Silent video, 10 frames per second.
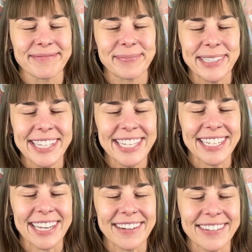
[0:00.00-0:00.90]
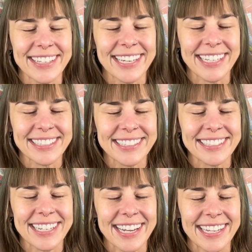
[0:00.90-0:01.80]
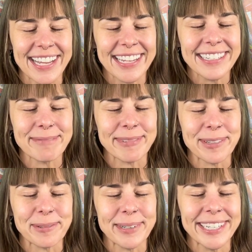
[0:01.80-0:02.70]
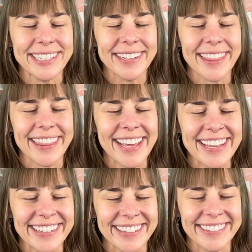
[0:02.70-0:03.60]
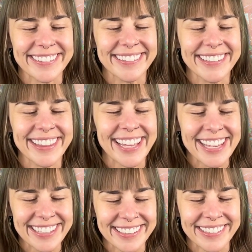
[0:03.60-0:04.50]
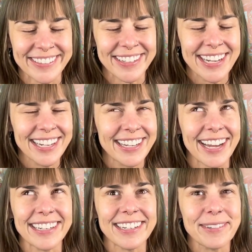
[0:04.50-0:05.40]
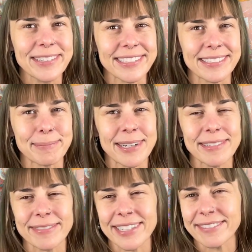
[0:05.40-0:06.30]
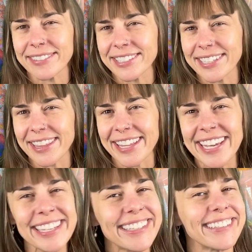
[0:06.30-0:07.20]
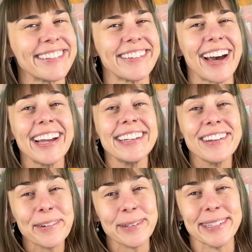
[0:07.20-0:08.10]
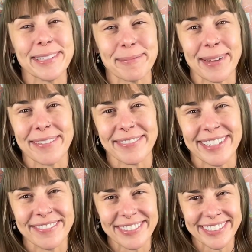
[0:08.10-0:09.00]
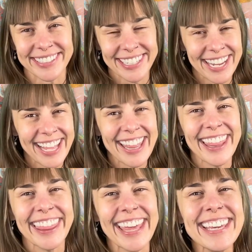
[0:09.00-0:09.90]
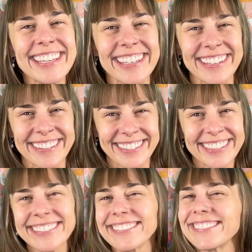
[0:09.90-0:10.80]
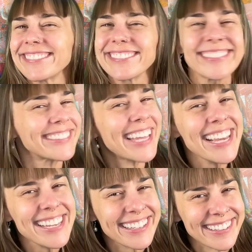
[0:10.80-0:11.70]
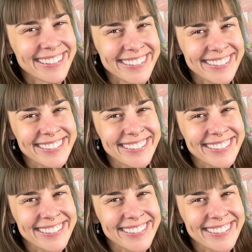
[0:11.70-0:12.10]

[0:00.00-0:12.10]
Breathing out, yes, I am aware. Thank you. Thank you. I know it's in my favor. Thank you. I know it's in my favor. Thank you. Thank you.